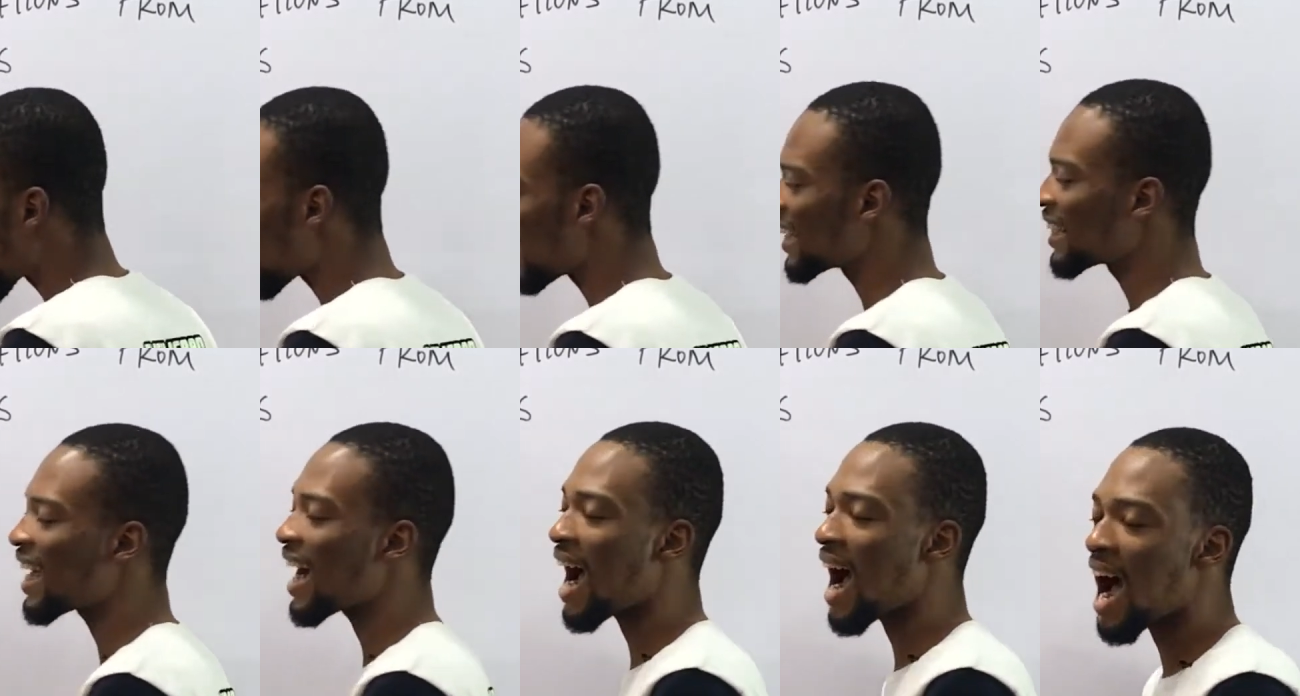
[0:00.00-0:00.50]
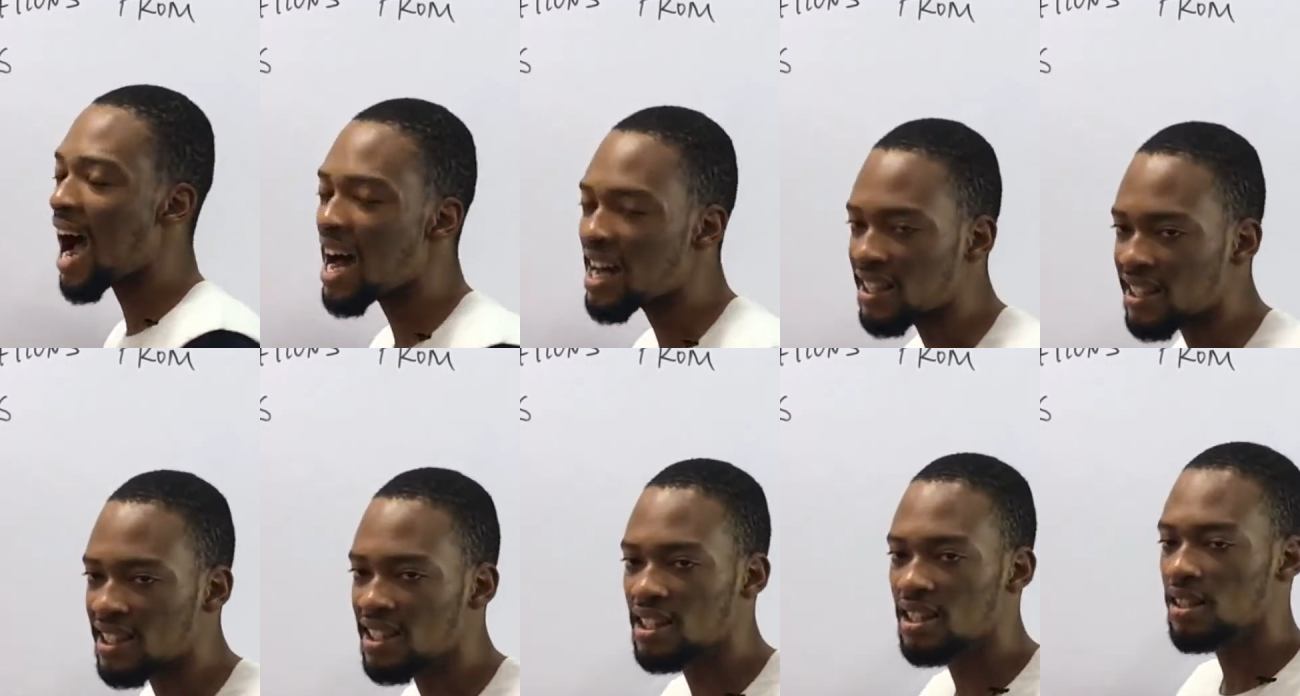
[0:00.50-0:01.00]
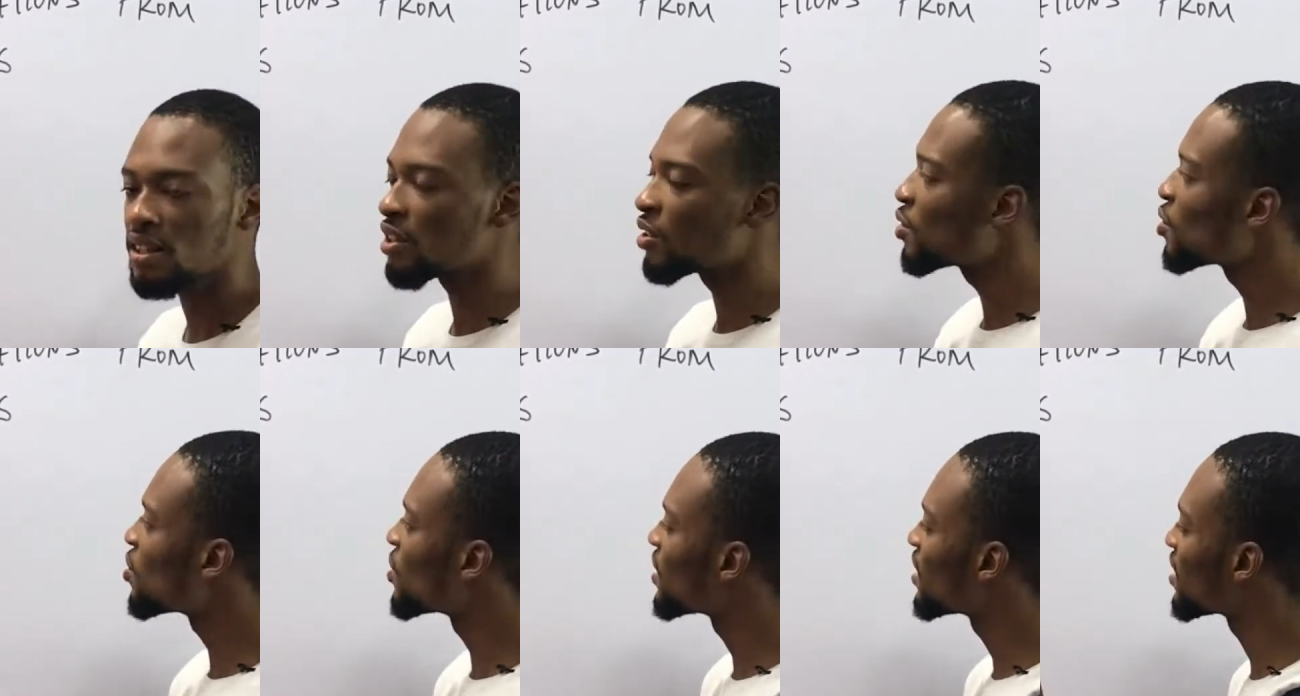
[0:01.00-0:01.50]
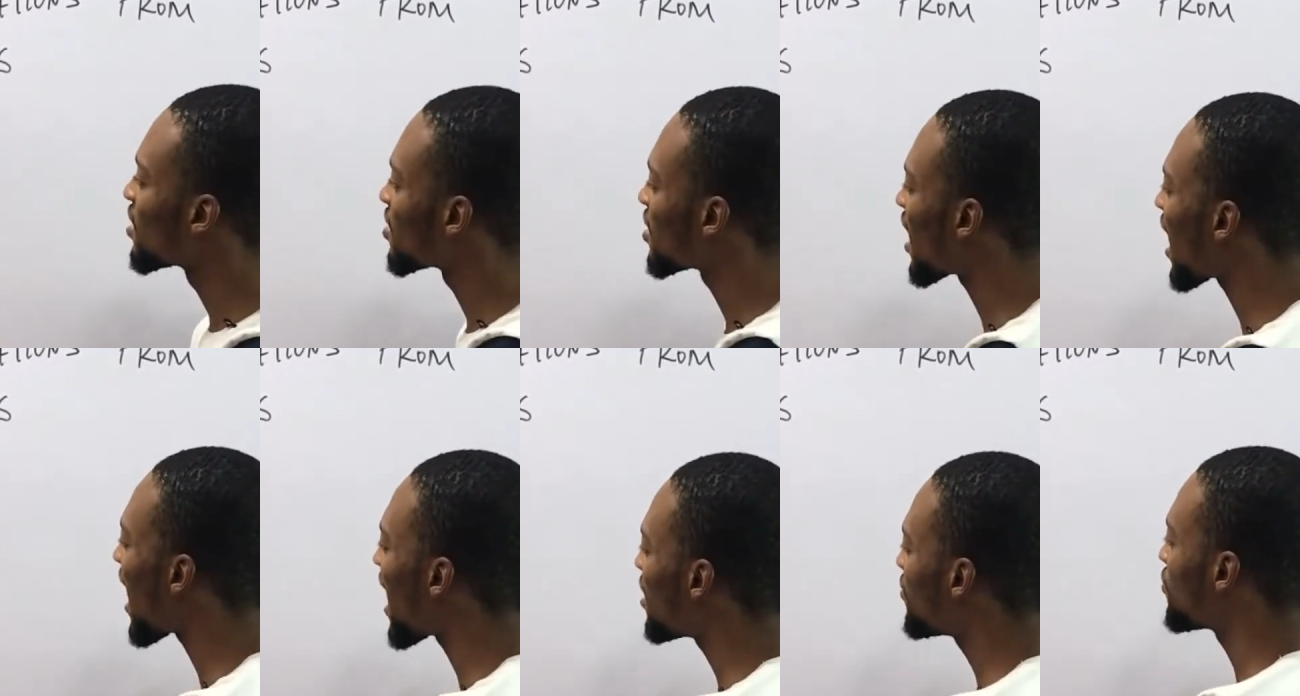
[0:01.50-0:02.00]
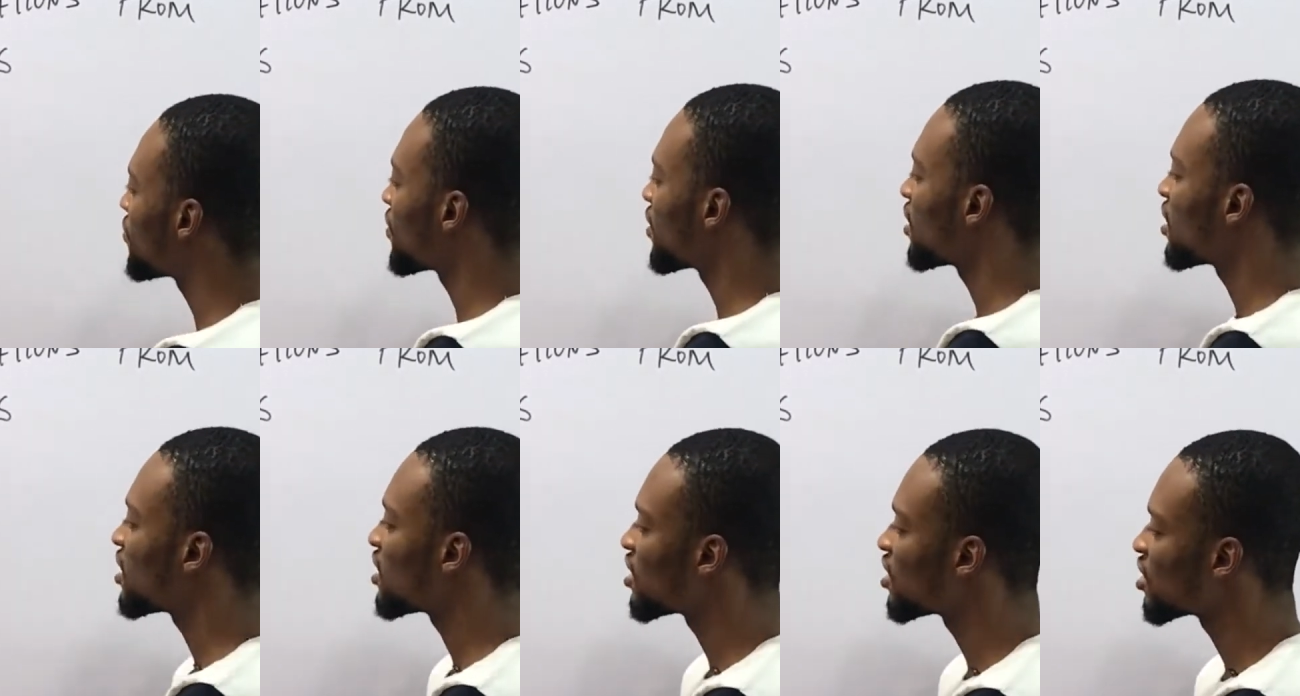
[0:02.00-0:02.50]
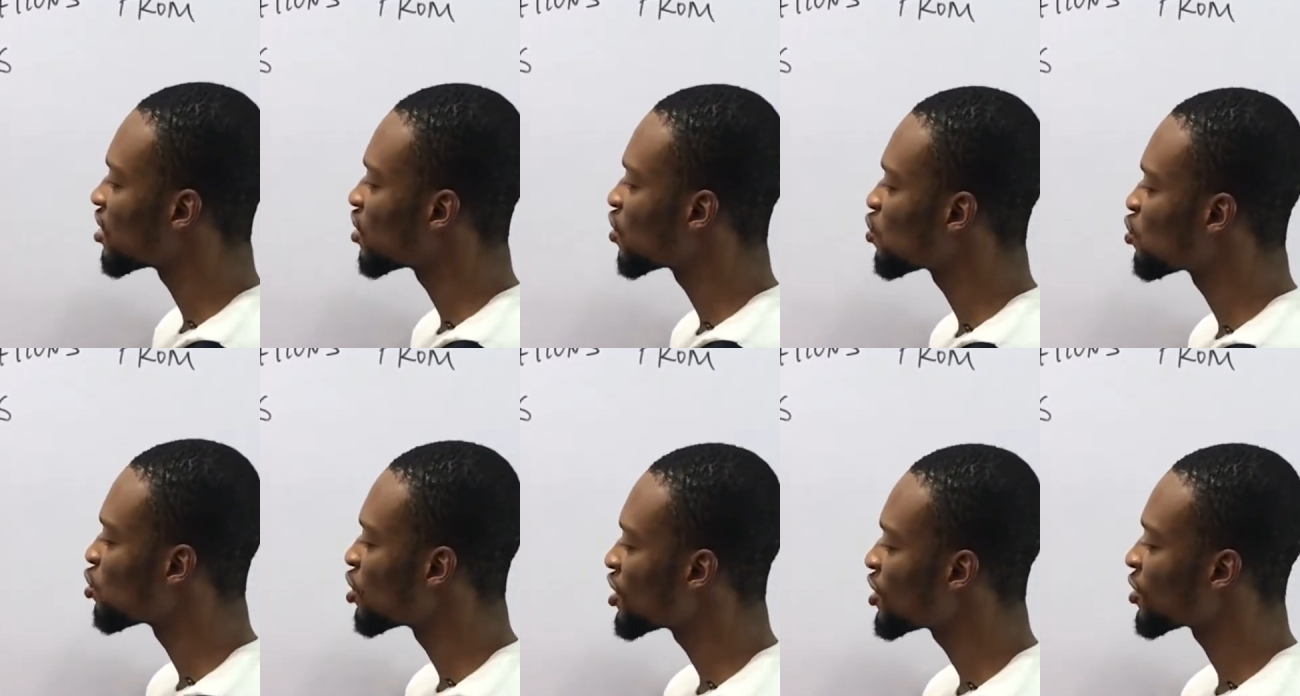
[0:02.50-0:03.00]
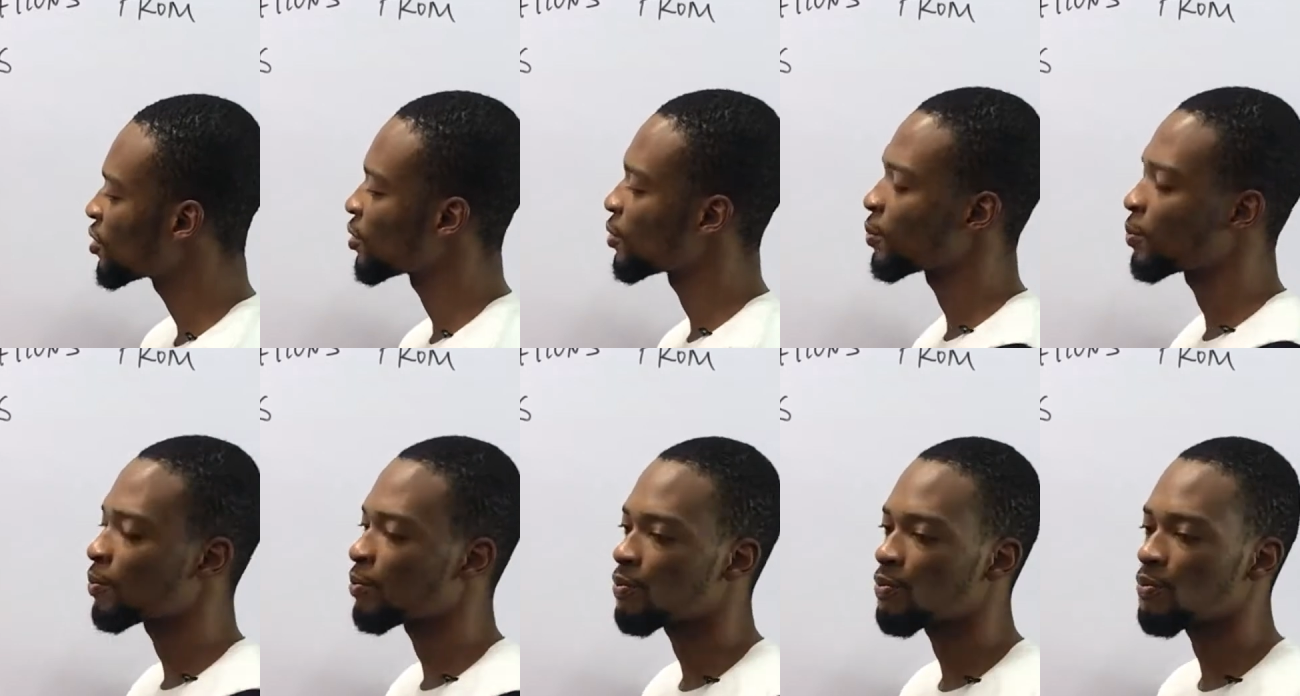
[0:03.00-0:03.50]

and asked to derive the equation.